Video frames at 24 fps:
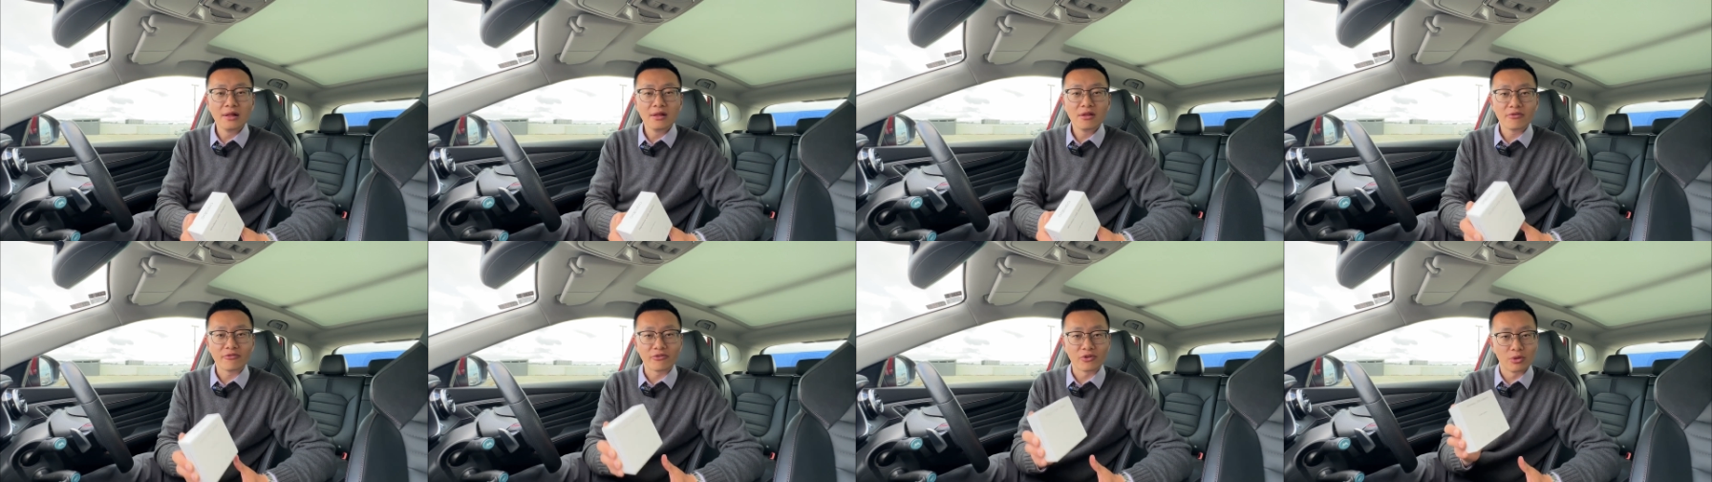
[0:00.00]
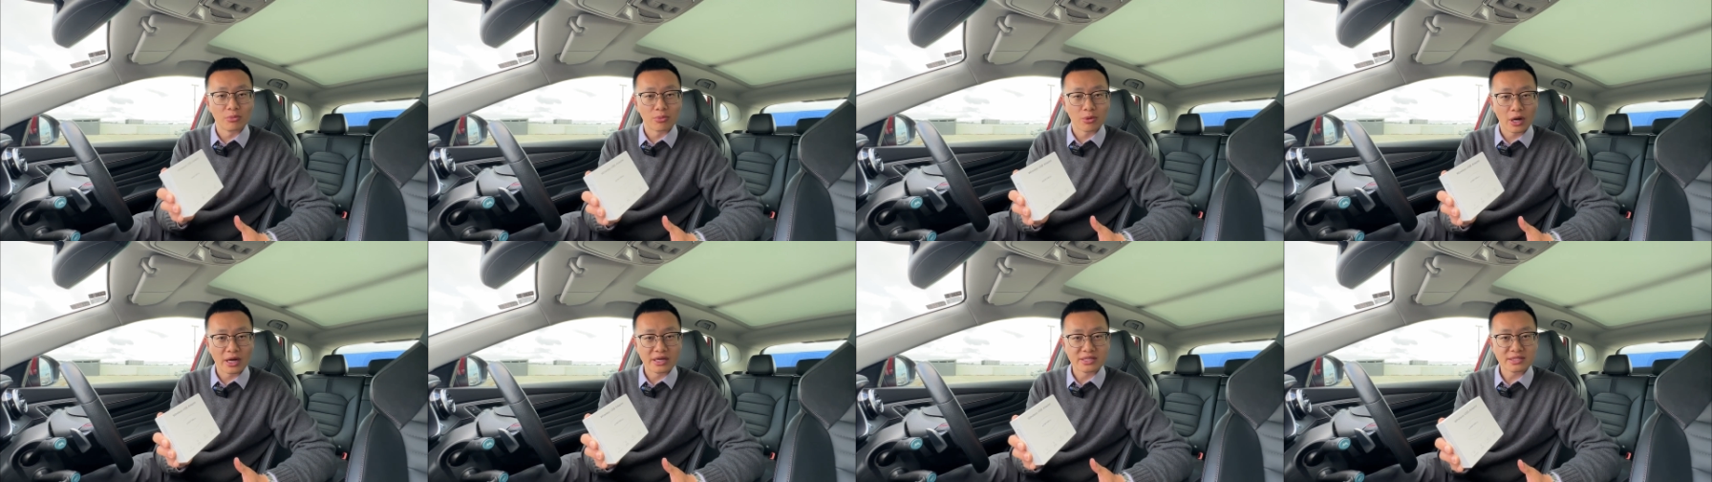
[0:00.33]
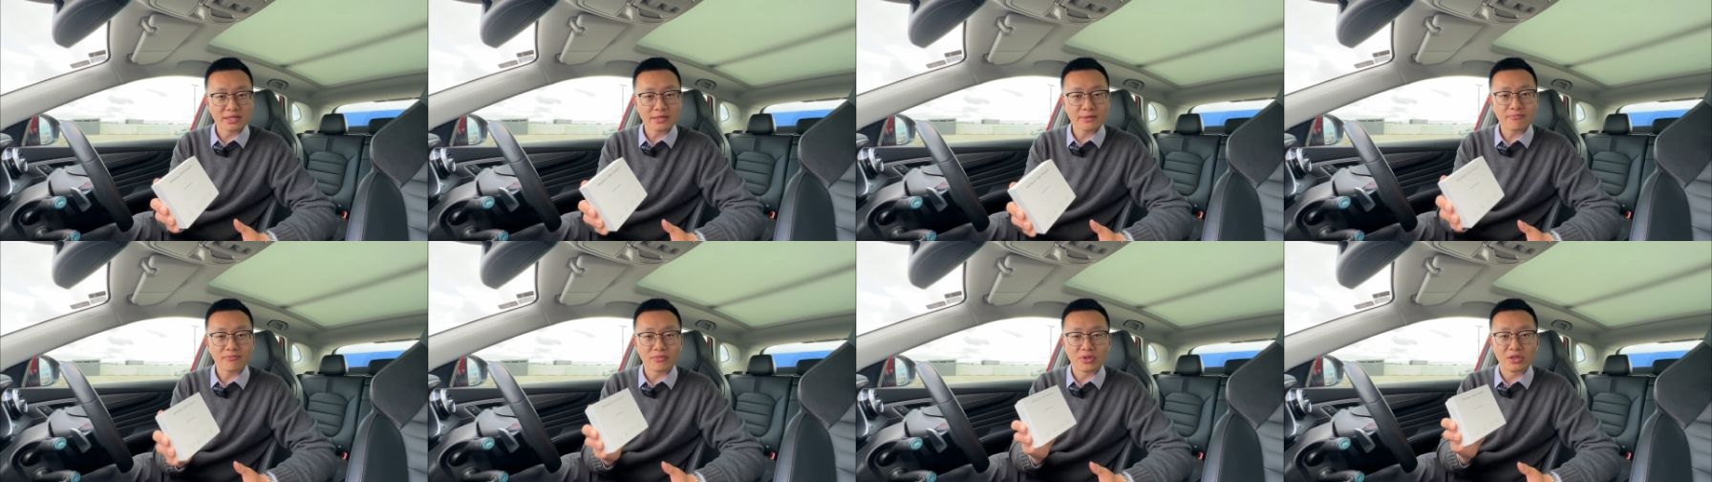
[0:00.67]
For the
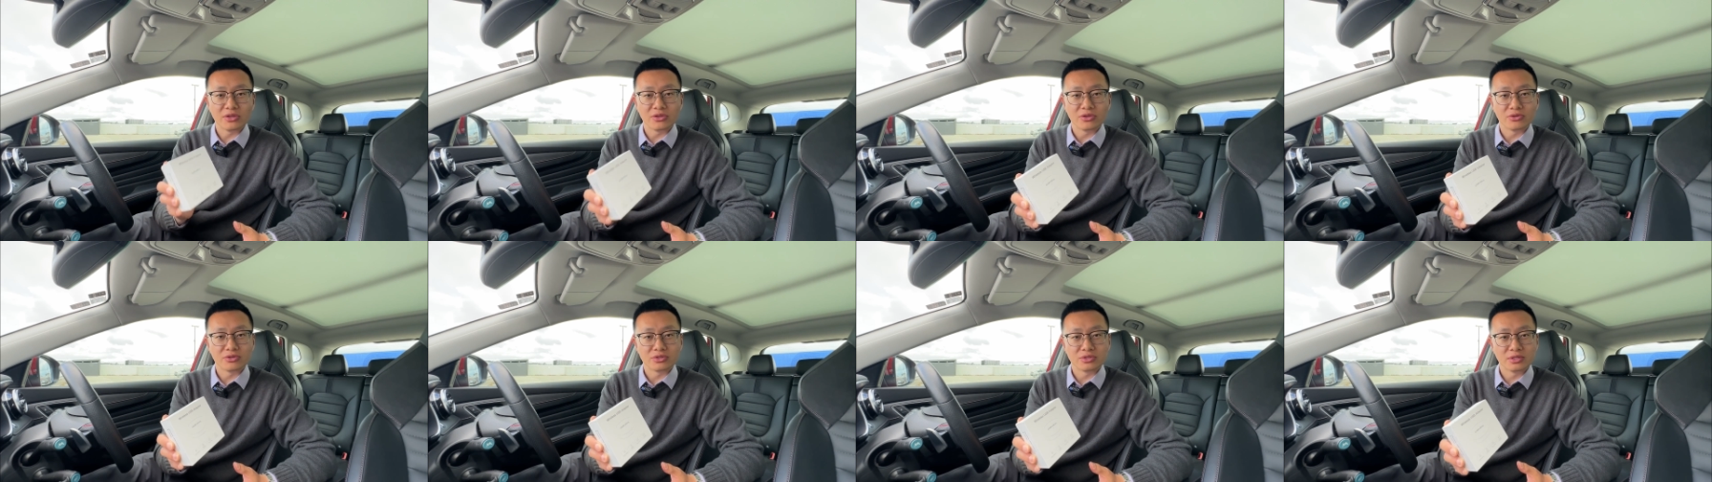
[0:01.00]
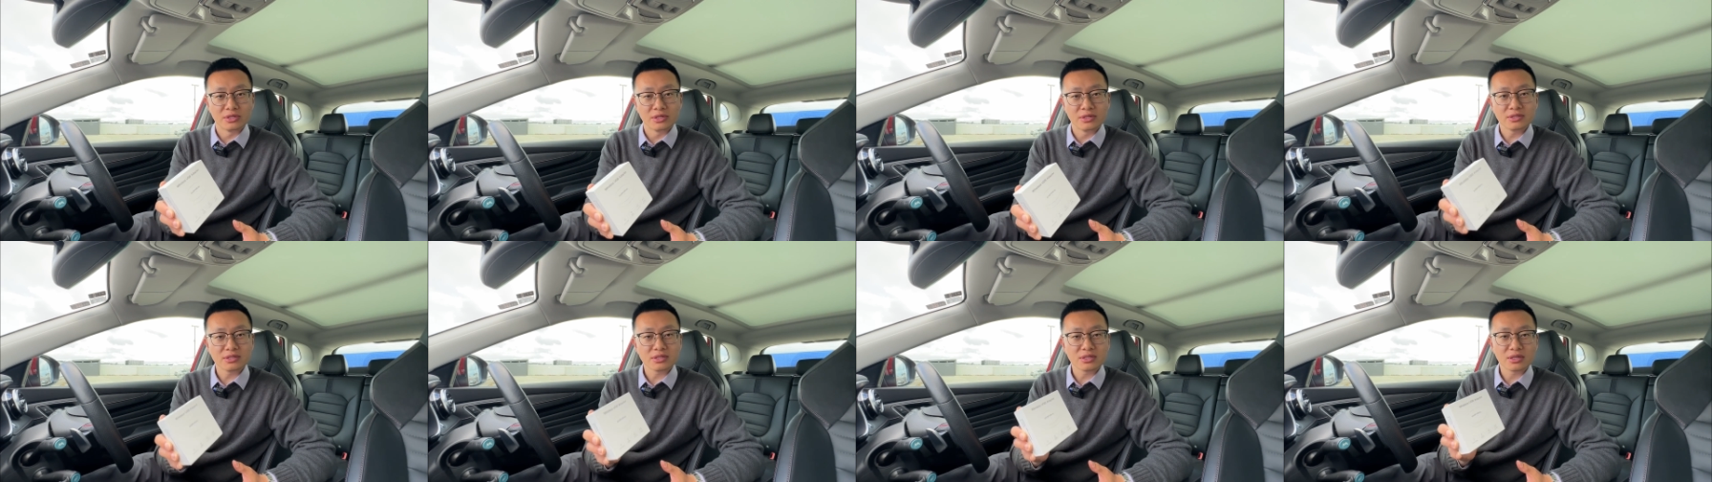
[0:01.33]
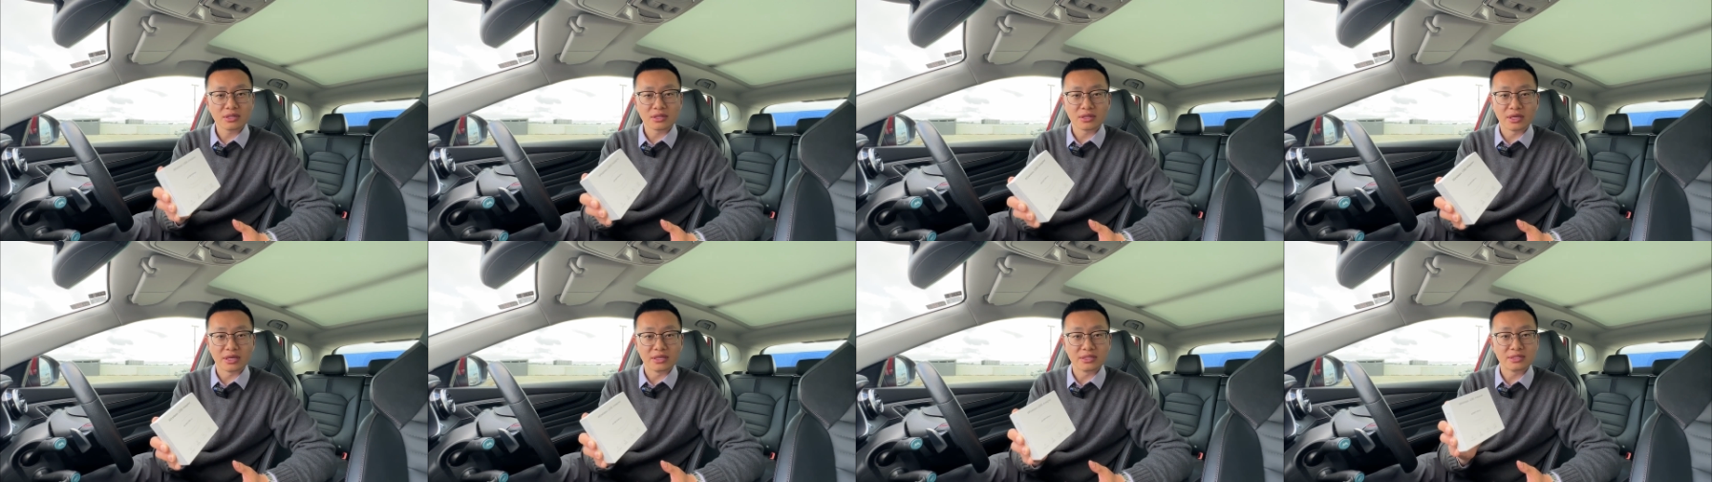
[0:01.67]
pricing in New Zealand,
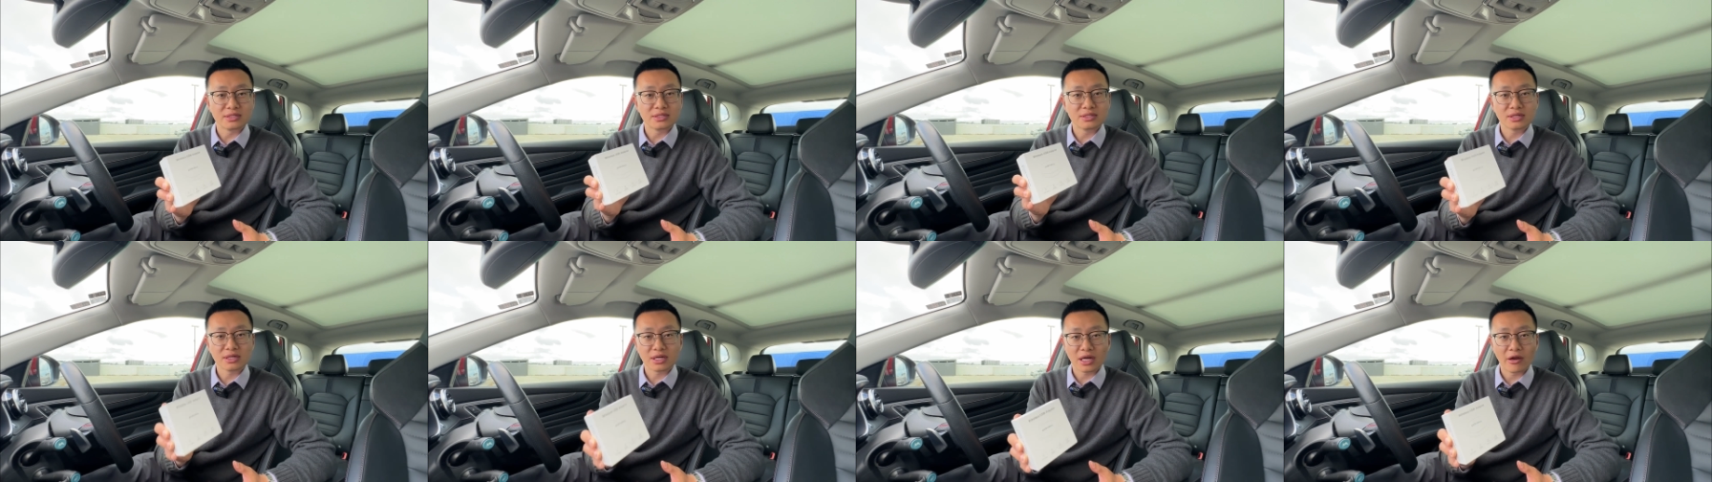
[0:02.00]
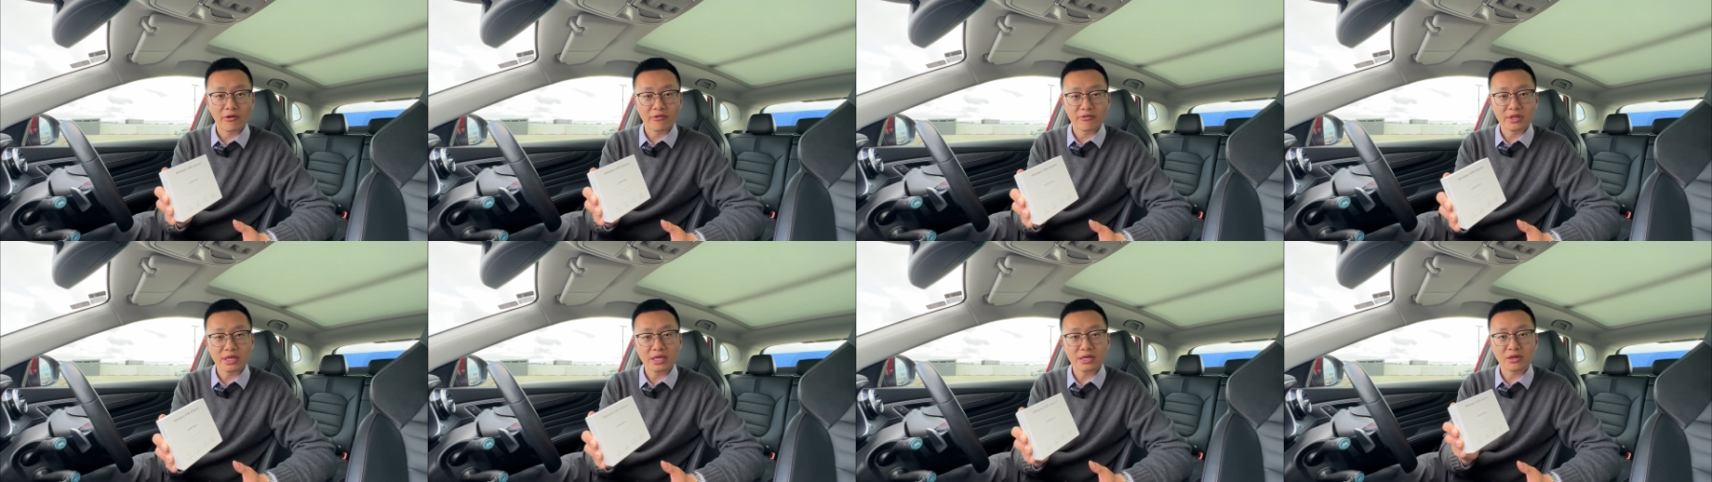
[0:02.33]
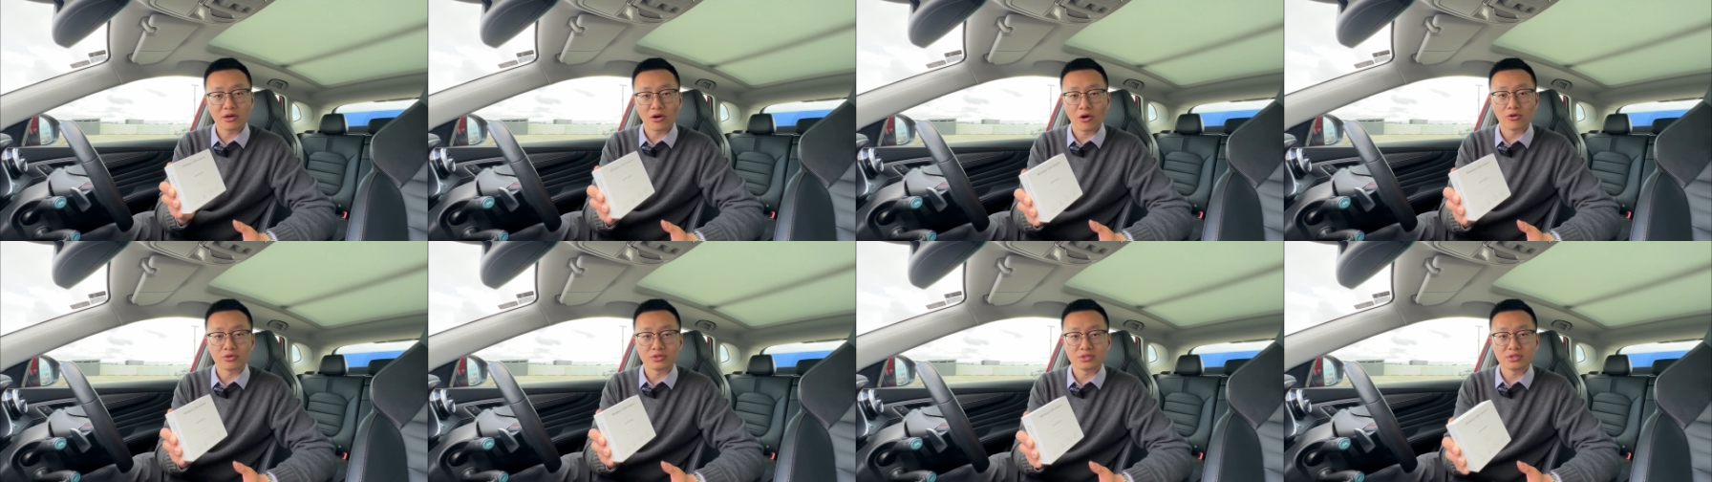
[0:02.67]
this currently
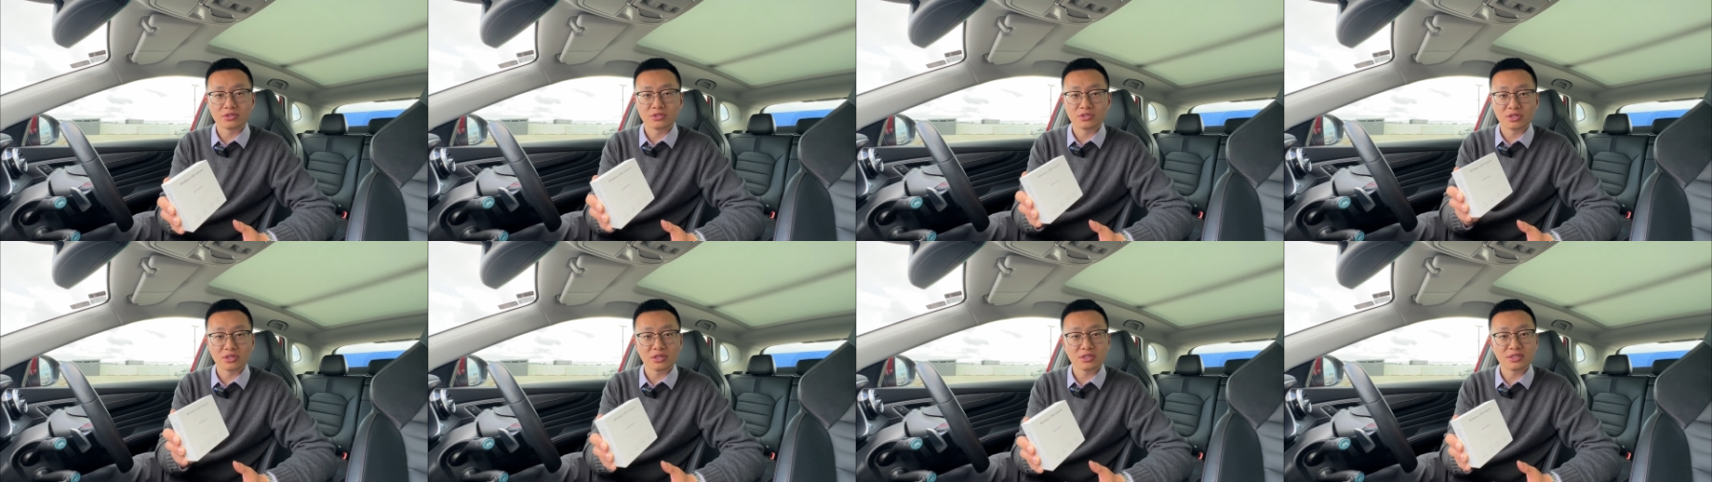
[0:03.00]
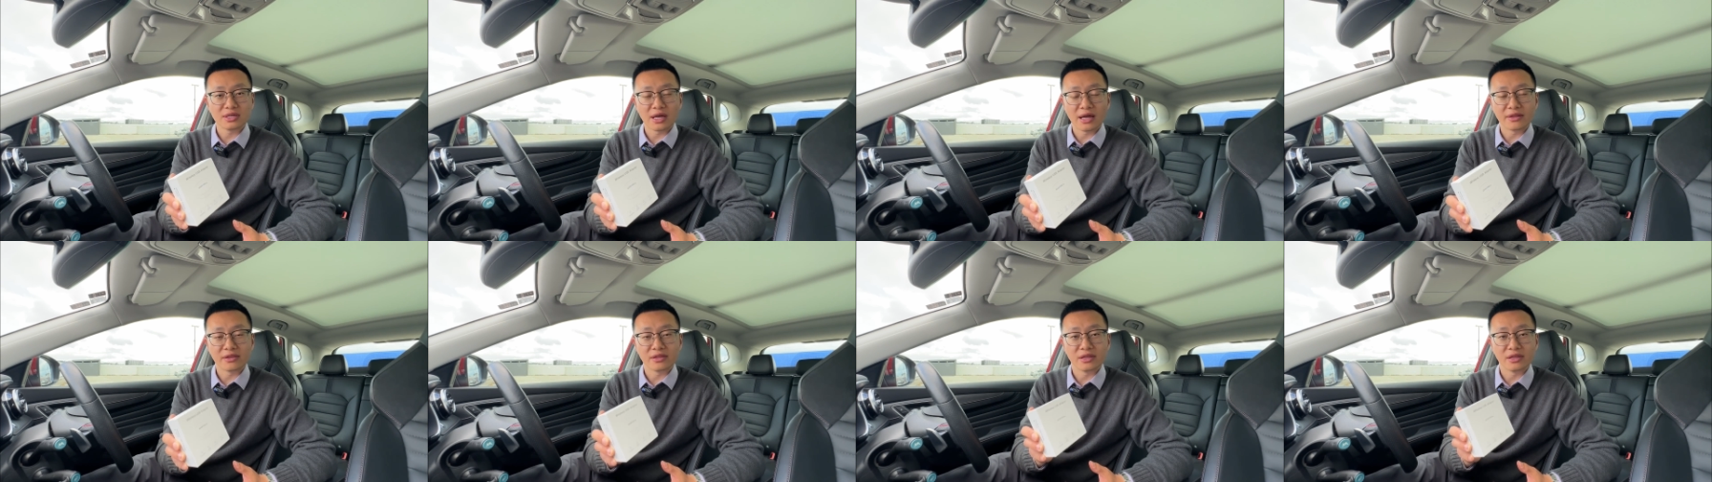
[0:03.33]
costs just under